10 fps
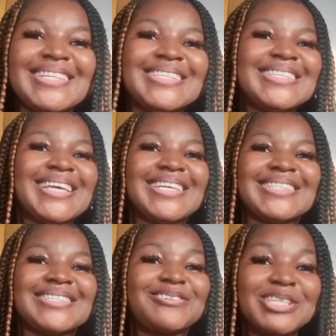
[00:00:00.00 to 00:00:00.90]
this
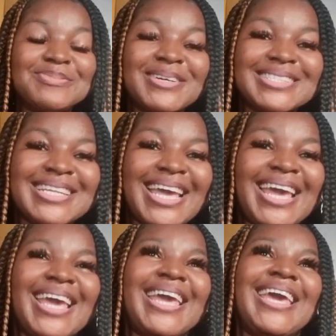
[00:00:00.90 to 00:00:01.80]
is christmas
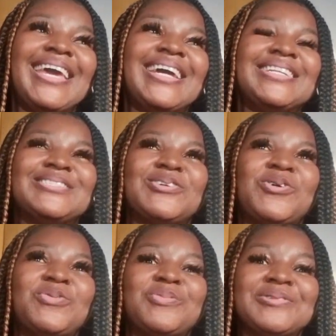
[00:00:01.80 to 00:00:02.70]
day and it's
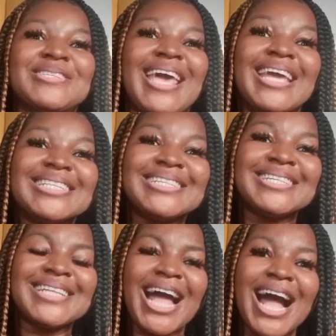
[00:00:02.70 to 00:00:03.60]
almost
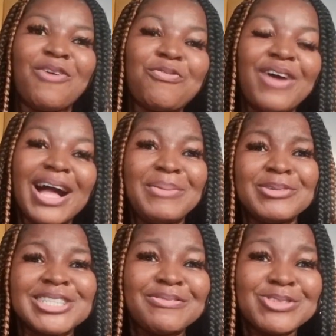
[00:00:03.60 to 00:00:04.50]
ending how far how
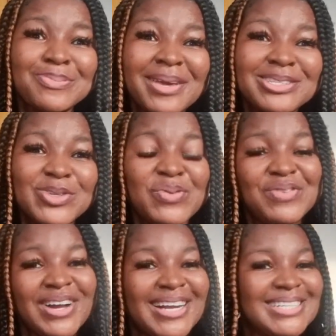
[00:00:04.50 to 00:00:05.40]
much have you spent so
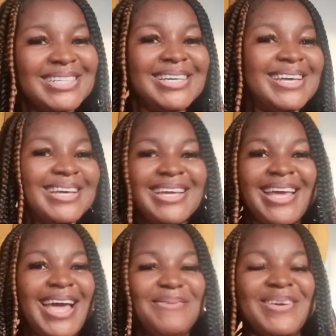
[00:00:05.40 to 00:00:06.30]
far
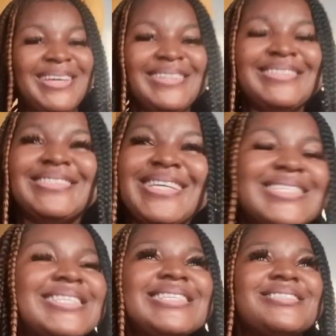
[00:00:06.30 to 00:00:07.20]
i mean
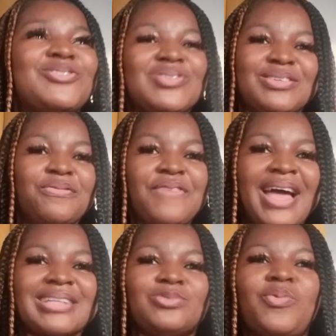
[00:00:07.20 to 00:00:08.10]
this is just the
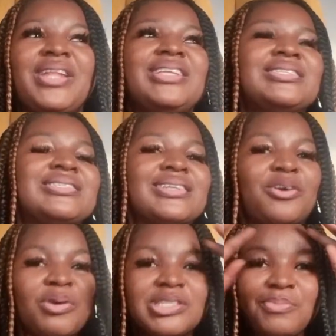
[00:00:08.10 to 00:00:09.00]
fact when it's
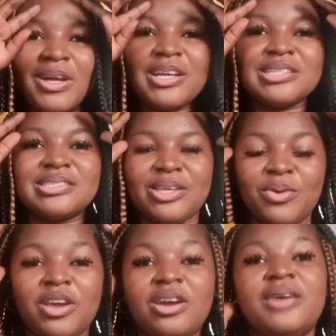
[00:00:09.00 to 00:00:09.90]
christmas new
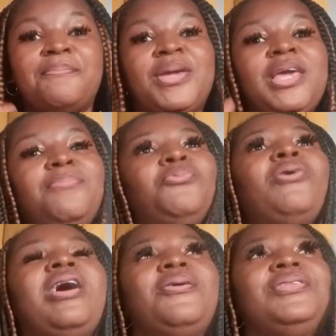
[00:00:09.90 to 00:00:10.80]
year people
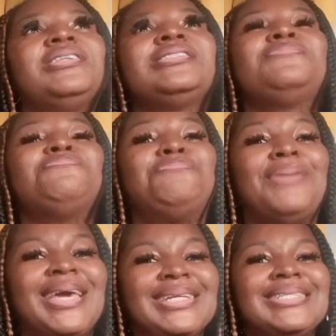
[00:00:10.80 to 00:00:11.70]
are out there
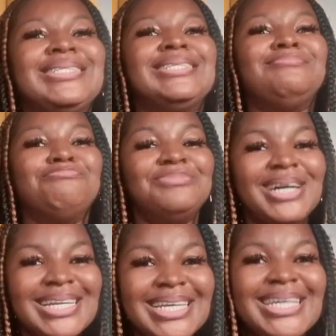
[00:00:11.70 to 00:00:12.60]
spending
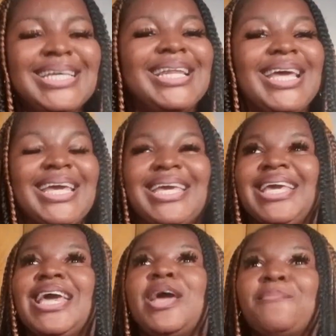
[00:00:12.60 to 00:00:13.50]
money like
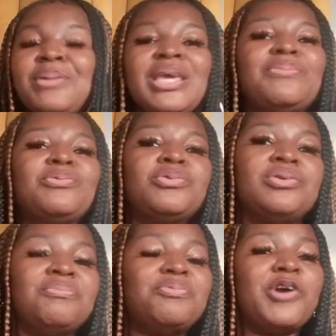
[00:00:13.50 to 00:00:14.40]
people want
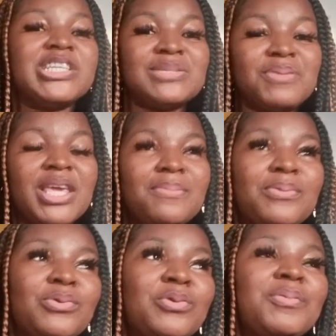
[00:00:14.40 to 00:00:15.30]
to impress
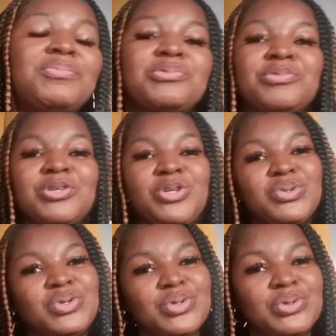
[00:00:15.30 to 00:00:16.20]
people people want to
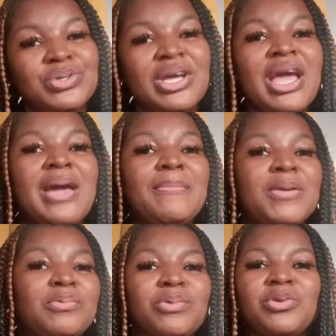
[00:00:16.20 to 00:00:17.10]
look good
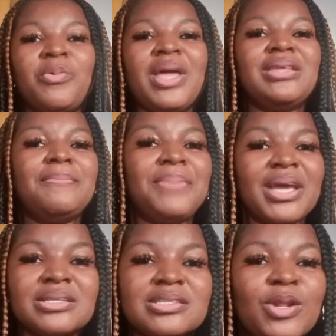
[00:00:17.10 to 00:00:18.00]
people want to wear the
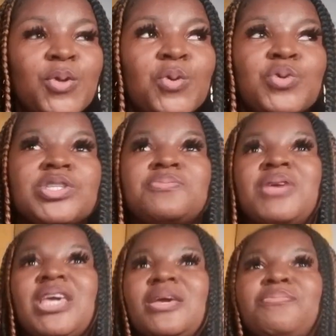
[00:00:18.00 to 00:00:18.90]
best clothes
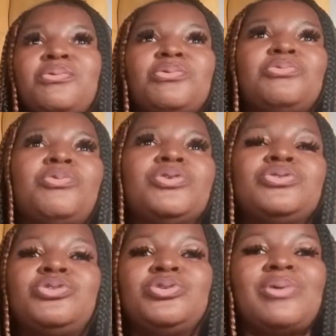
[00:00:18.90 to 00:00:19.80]
people
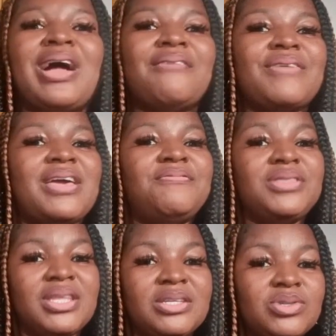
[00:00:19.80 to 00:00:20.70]
want to have
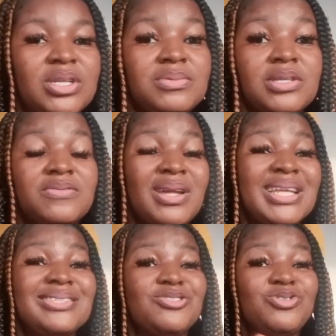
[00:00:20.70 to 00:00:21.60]
everything to themselves now
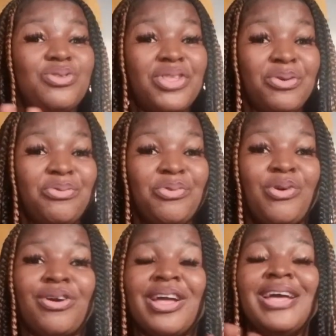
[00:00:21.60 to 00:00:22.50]
there's nothing
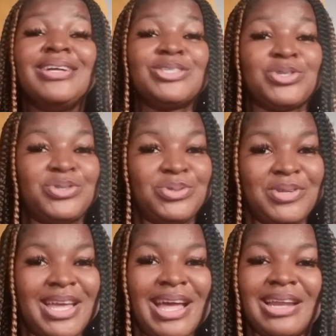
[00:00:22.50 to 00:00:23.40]
wrong to do
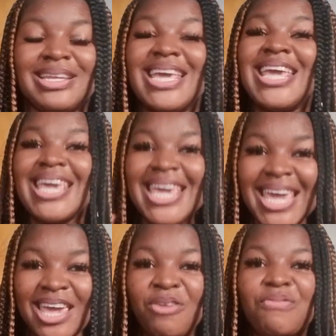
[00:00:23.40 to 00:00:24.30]
that
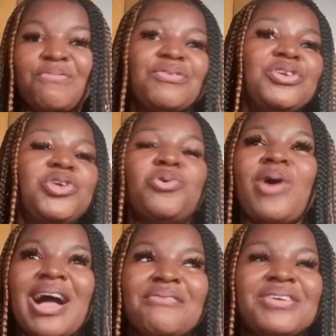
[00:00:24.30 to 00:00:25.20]
if you
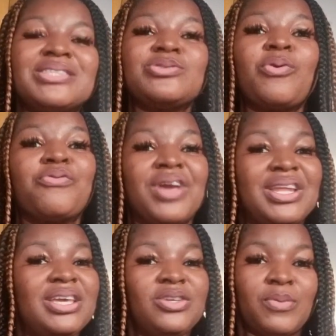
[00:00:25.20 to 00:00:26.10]
have it
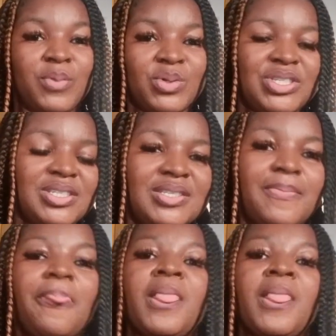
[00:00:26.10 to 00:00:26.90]
already in your budget